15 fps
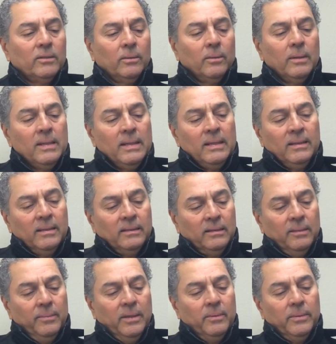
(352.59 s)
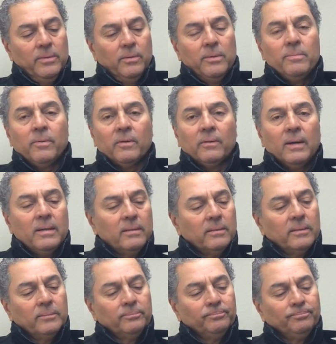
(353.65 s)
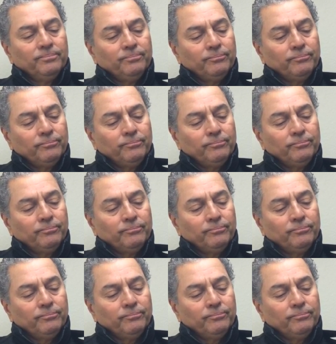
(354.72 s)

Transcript: so the same thing when you're improvising.